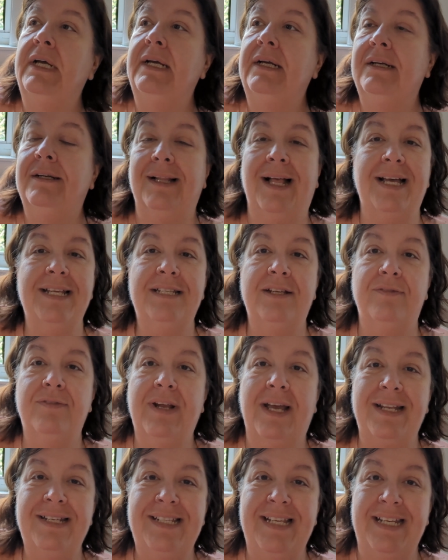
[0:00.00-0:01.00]
class of
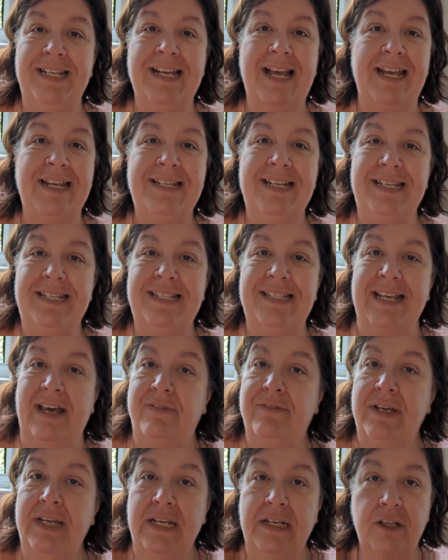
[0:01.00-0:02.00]

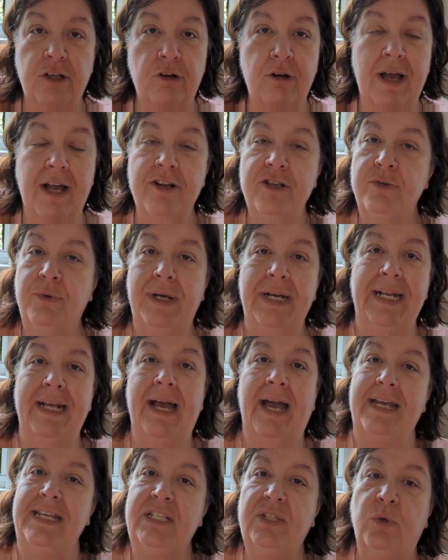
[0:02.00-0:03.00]
1997, graduating
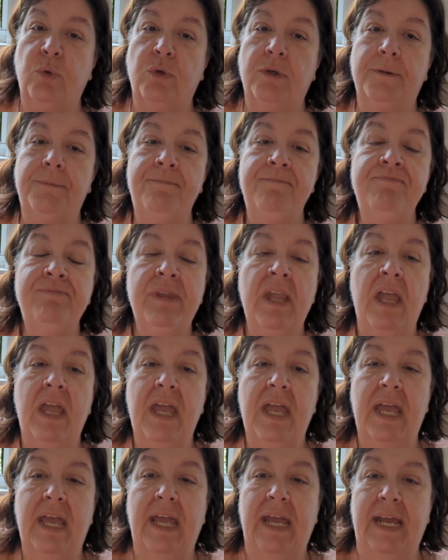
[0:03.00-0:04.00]
high school,
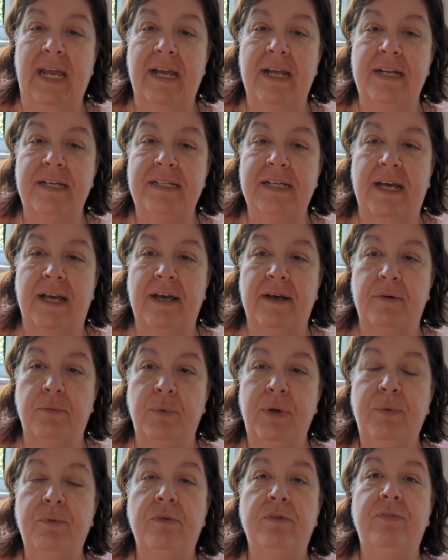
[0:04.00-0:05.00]
and
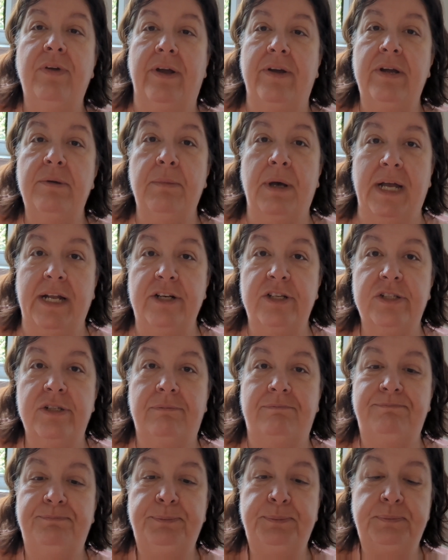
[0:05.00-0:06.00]
we were very
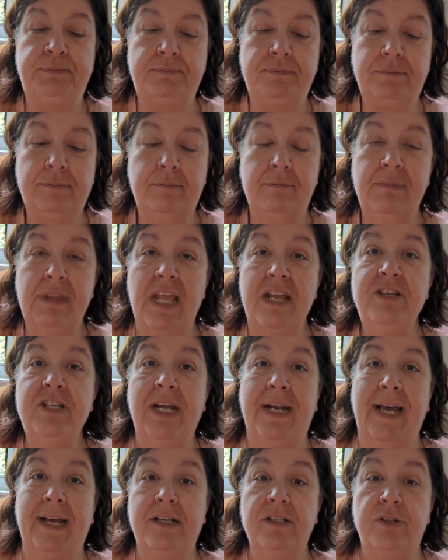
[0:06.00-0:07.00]
much
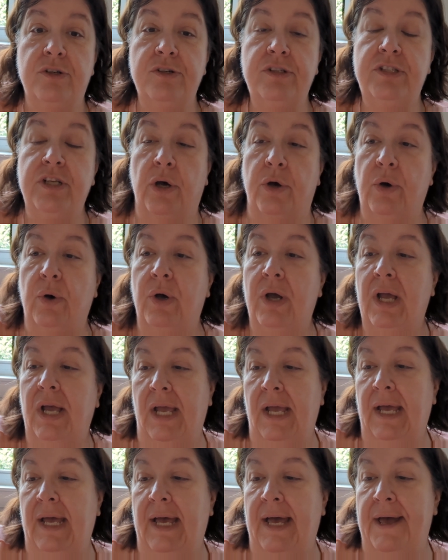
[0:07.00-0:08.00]
Gen Xers. So,
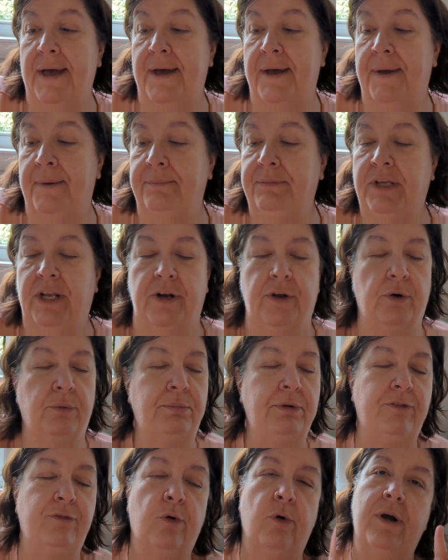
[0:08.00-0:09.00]

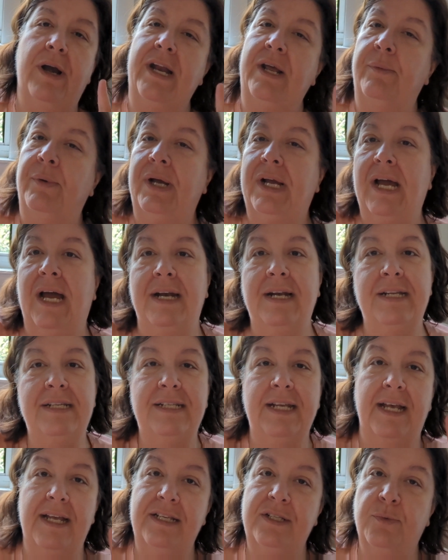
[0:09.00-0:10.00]
before anyone kind of
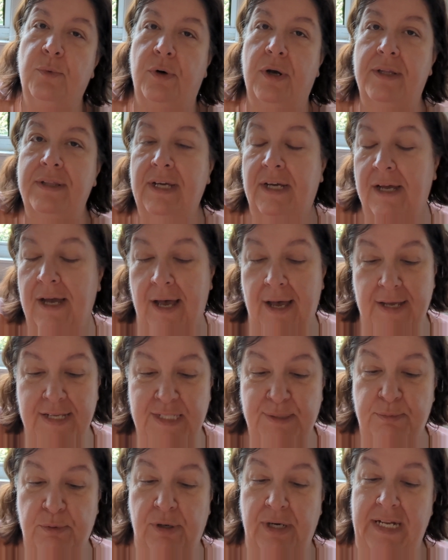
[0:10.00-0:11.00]
says we're on the
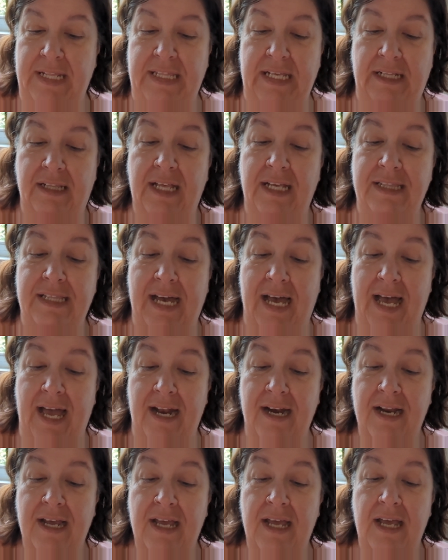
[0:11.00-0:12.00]
cusp or anything like
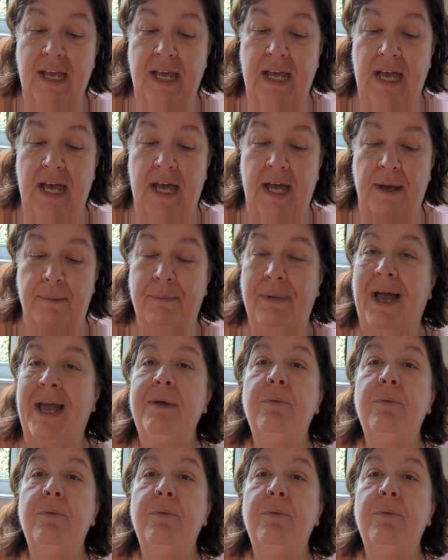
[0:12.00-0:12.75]
that, I